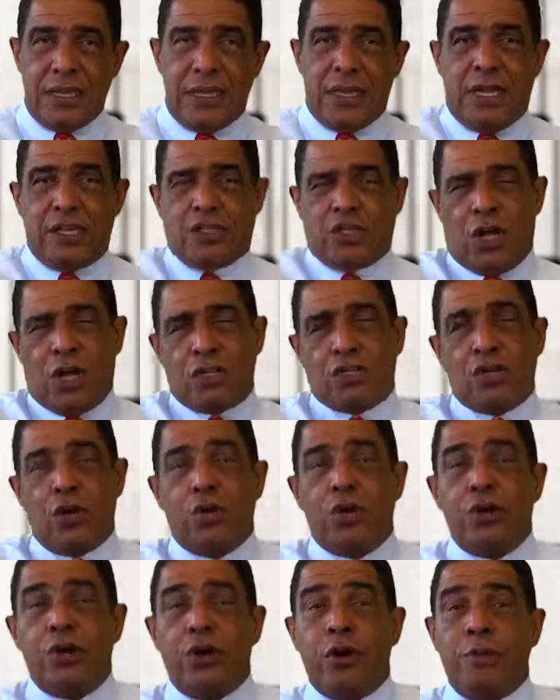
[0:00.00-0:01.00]
Now, I talked
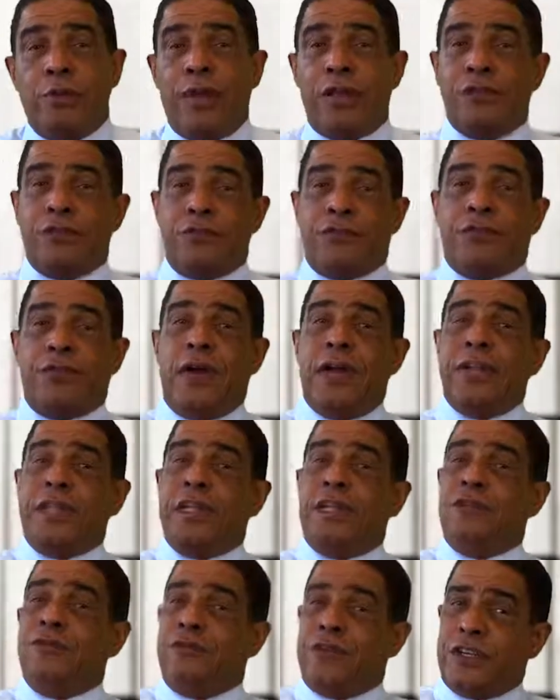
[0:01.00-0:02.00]
earlier about the
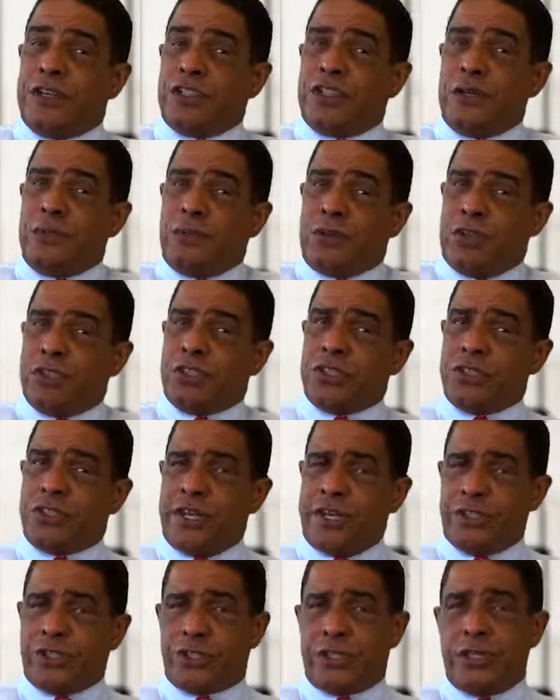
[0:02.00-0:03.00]
finding and fixing
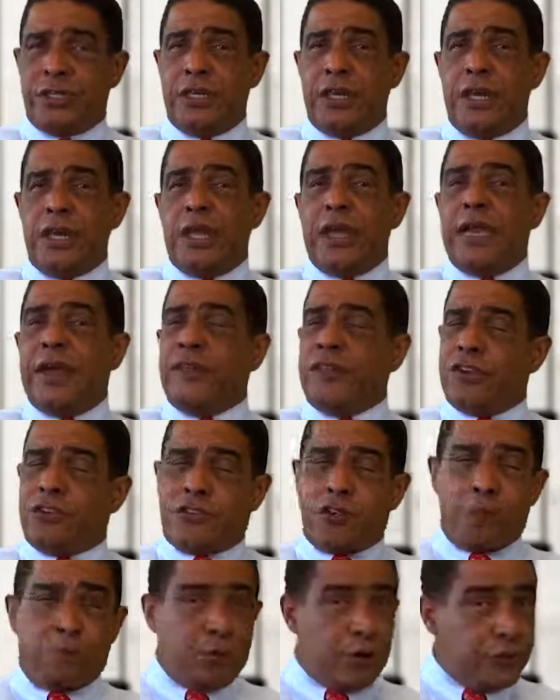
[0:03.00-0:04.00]
presentation, and this
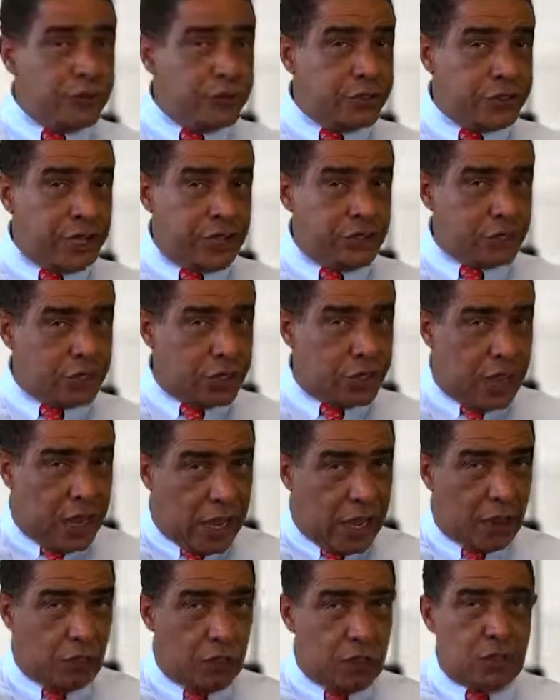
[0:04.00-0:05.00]
is a presentation
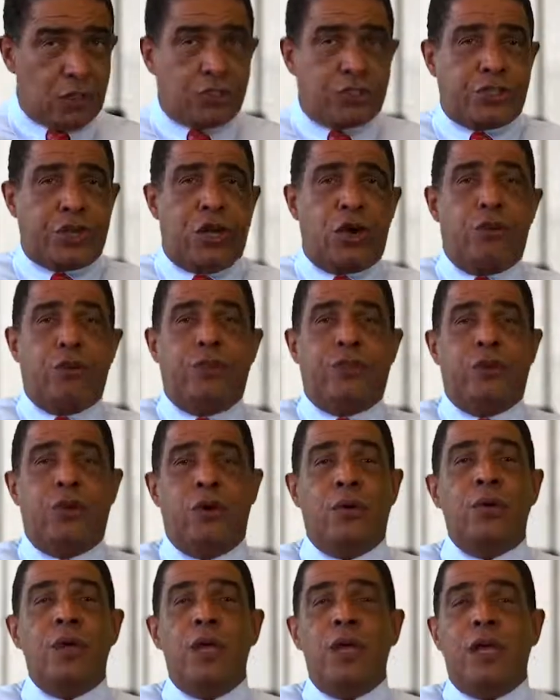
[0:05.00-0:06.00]
I will share with
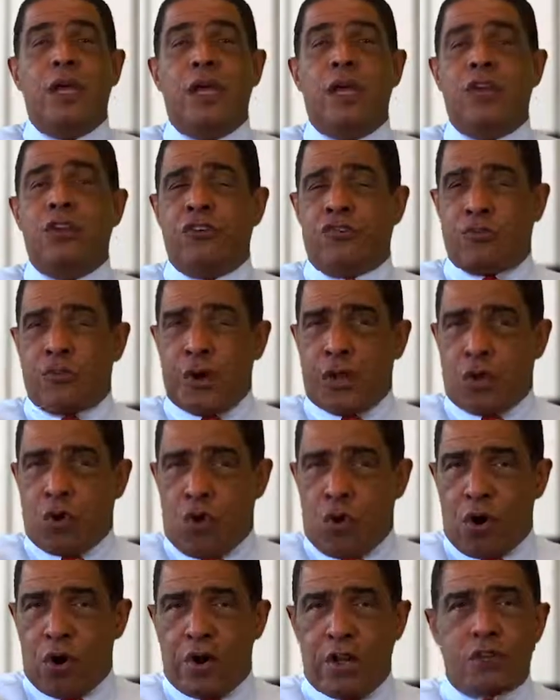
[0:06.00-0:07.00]
you. It is
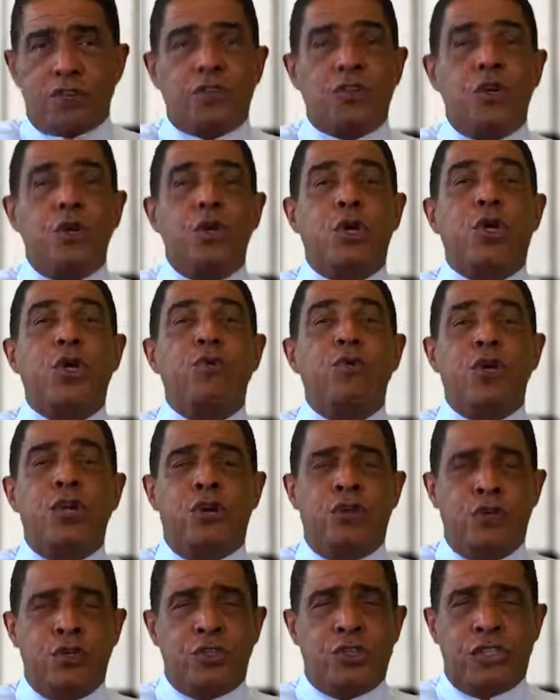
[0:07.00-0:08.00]
recorded so you can
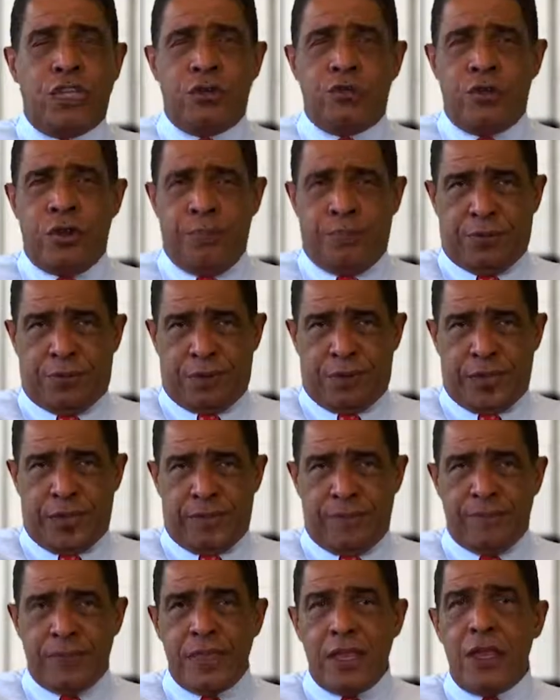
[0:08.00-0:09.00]
rehearse and
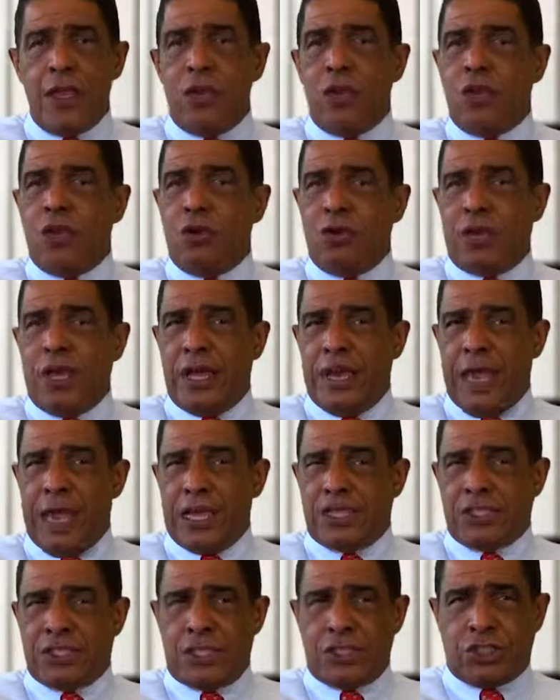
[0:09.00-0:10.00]
replay. You'll get
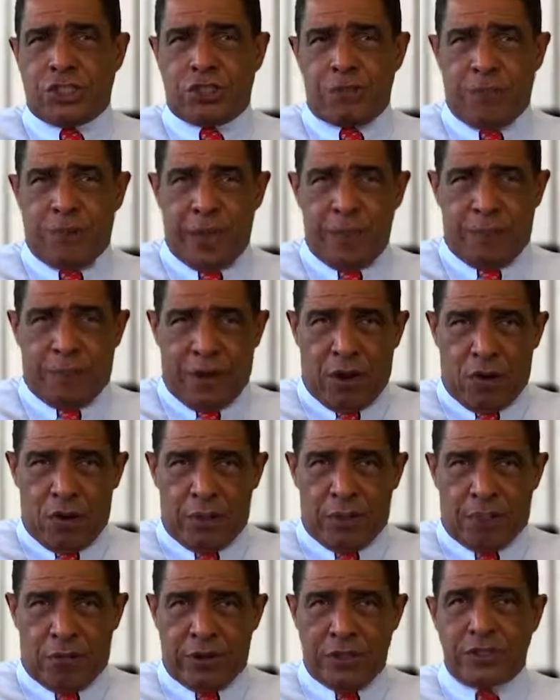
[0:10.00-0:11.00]
access to my
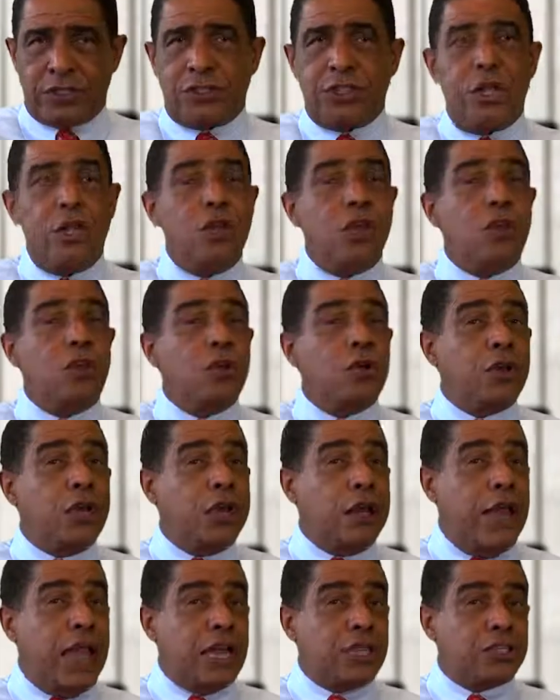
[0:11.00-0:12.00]
PowerPoints. You'll
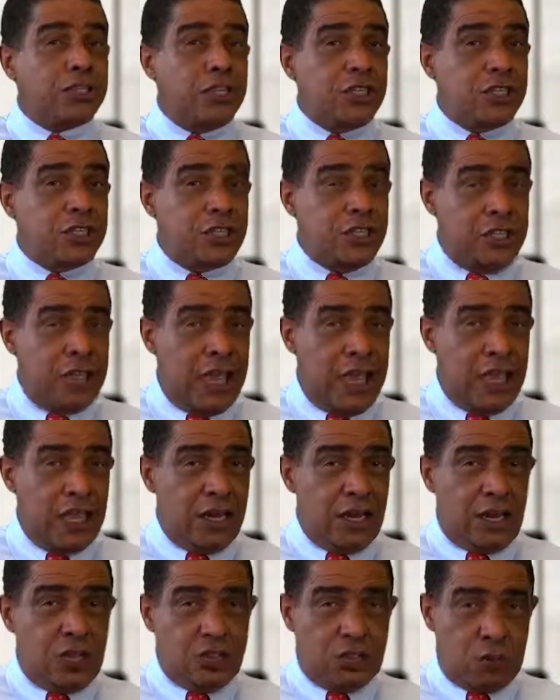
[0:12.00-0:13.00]
get access to the
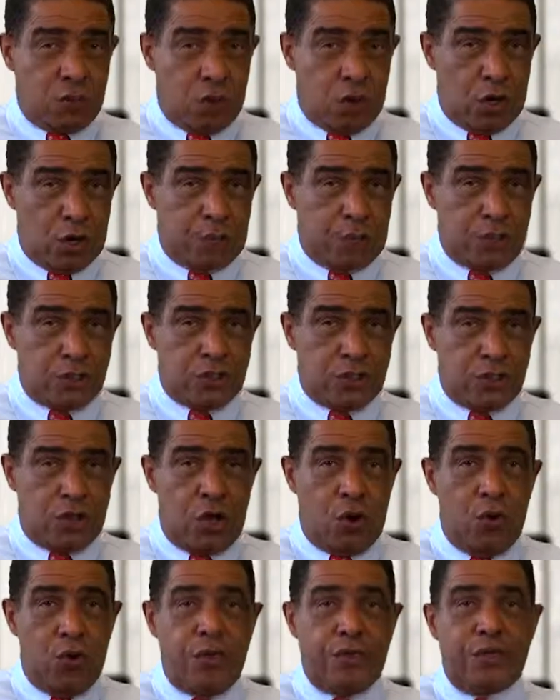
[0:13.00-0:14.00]
handouts and workbooks that
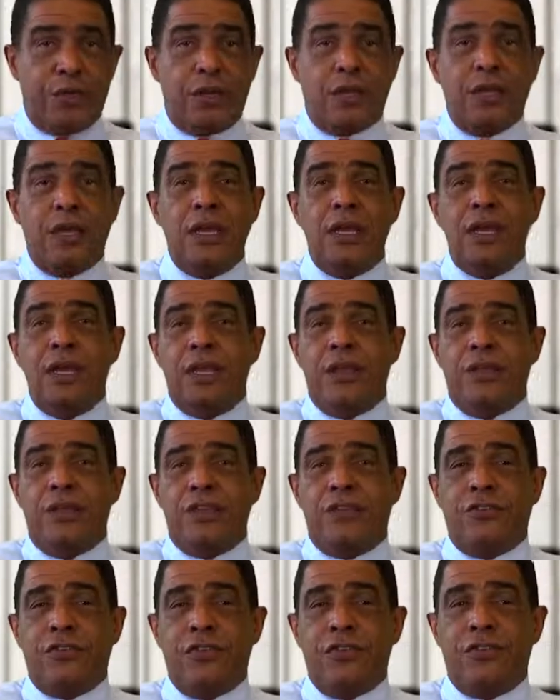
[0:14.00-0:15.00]
go with it.
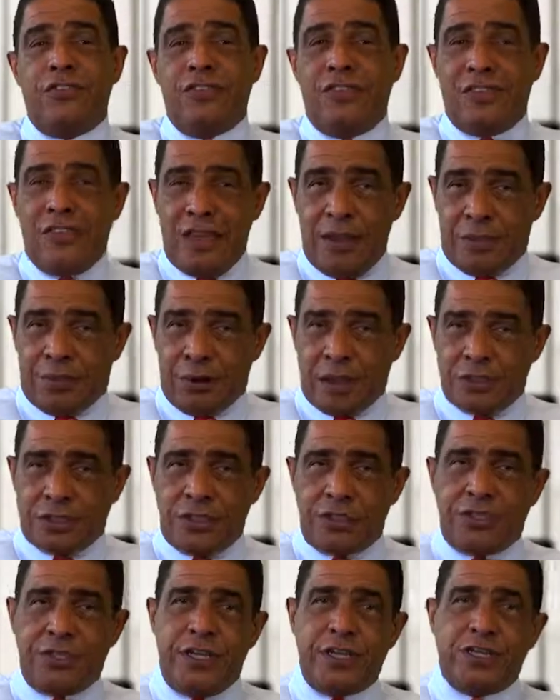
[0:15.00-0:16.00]
This is the
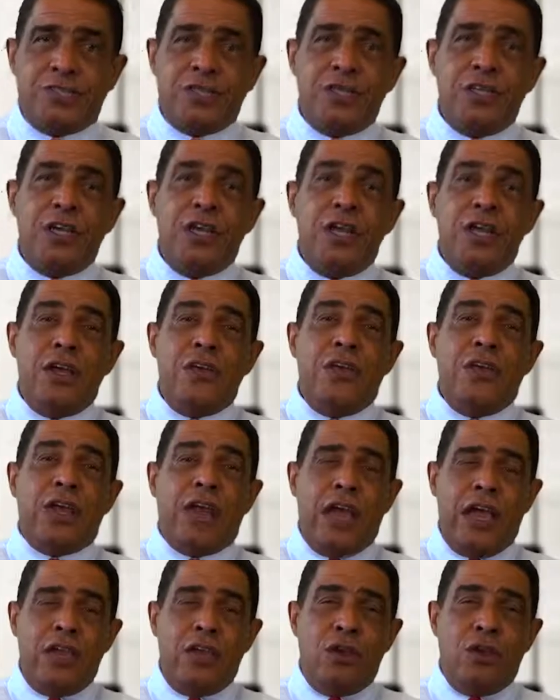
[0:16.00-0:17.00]
presentation
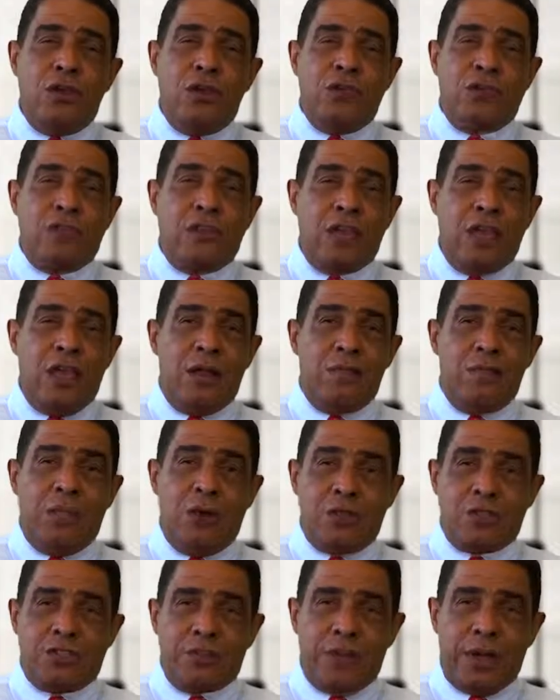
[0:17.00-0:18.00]
that I use to get
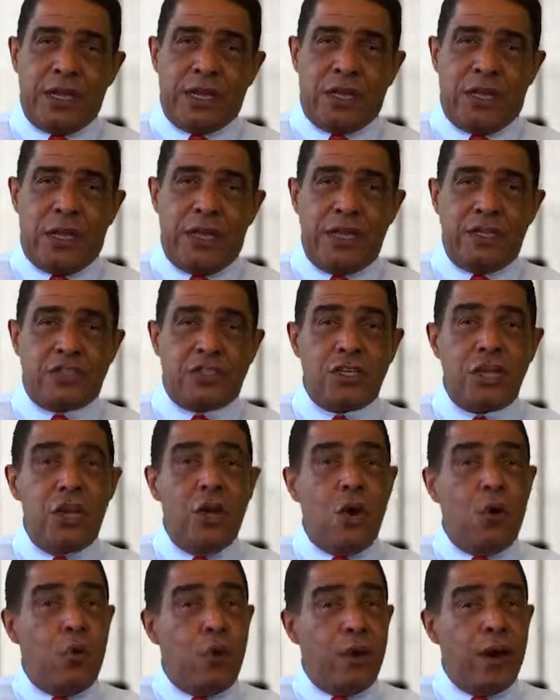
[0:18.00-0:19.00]
most of my clients
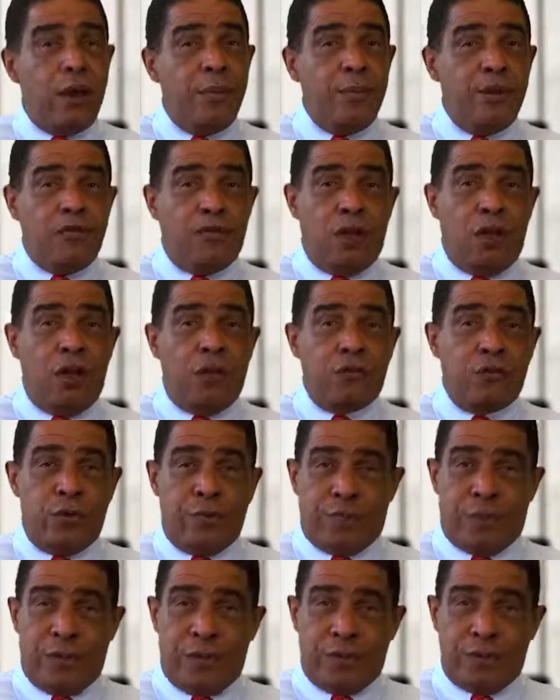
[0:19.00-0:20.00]
when I'm involved
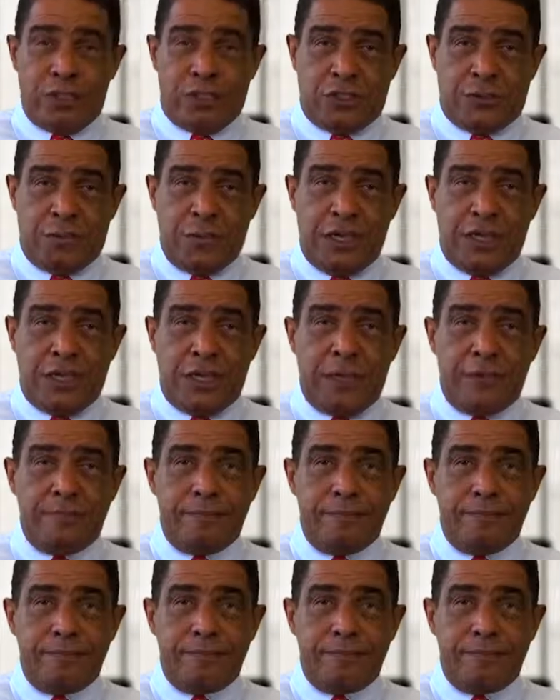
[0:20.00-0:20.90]
with public speaking.